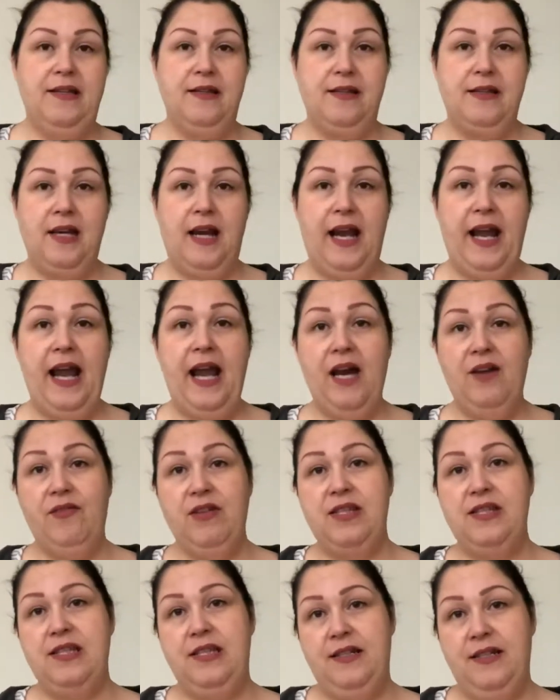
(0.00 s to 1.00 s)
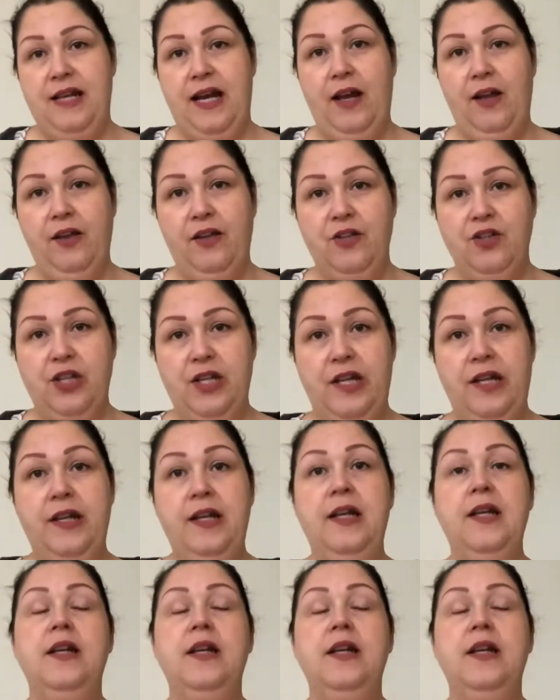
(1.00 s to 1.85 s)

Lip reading: is I have a scent allergy,